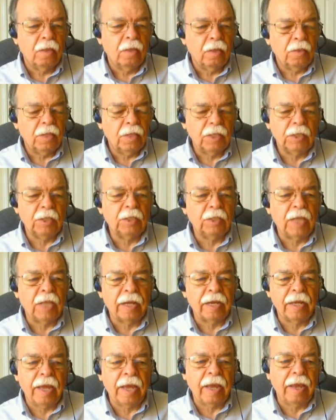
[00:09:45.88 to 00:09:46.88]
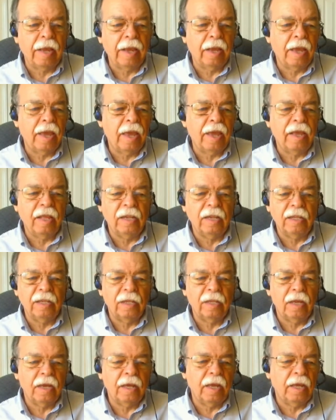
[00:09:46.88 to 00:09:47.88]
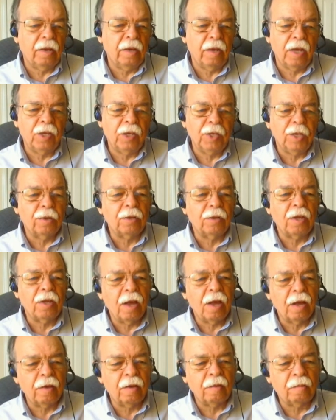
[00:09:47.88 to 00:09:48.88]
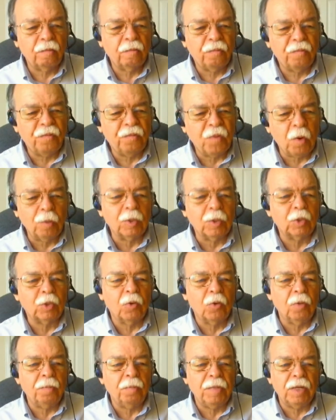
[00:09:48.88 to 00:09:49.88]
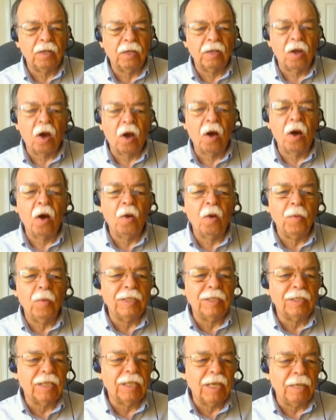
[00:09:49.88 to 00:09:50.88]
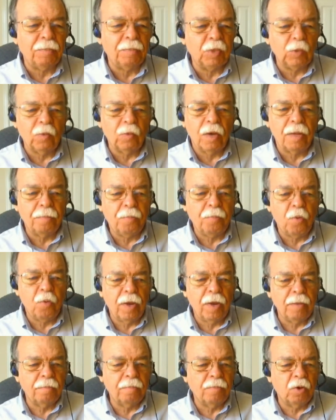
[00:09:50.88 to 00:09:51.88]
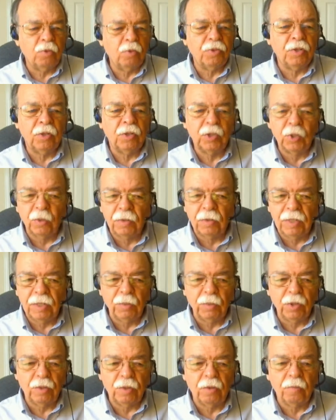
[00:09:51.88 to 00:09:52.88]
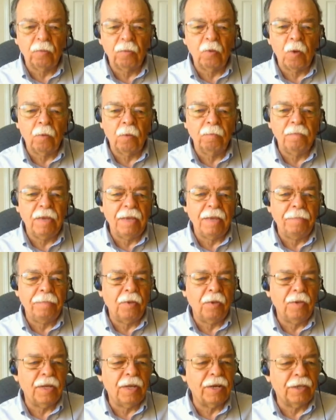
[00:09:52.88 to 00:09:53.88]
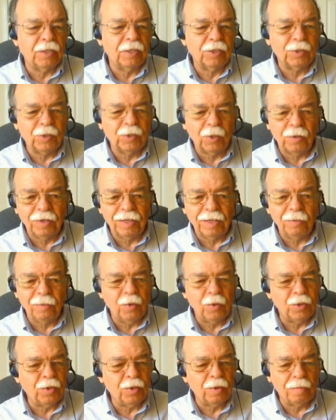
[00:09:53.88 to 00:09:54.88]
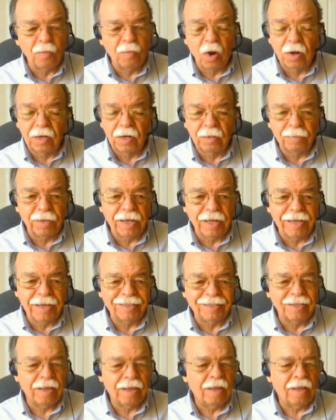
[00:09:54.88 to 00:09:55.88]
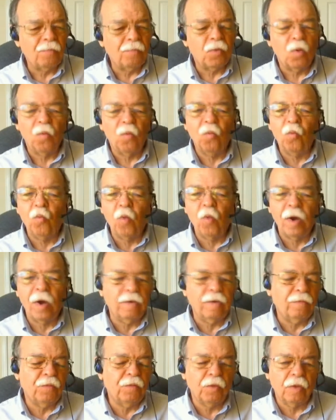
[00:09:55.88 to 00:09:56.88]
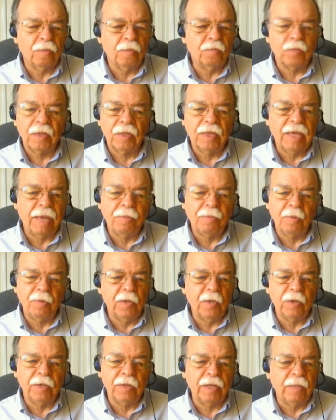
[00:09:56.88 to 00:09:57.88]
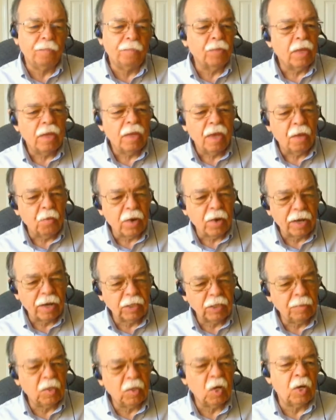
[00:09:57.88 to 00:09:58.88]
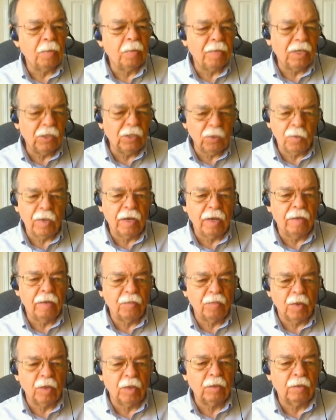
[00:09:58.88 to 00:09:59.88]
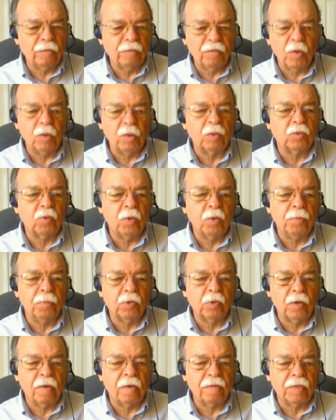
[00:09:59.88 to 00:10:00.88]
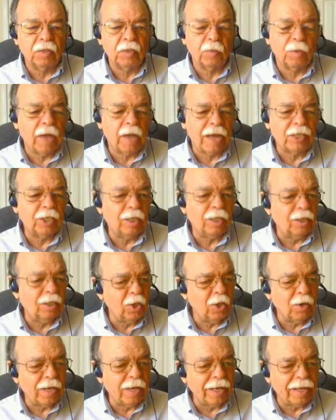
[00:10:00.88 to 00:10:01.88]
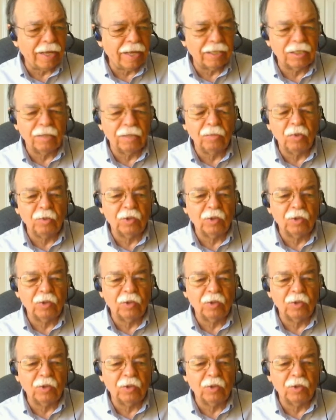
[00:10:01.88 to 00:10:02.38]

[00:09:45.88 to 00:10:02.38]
this is like a, a, a, a year-long focus group that always keeps you on point, both internally with your own people and externally with your marketplace. Wonderful capability. And we're actually going to be doing a virtual focus group service. We're actually looking at some new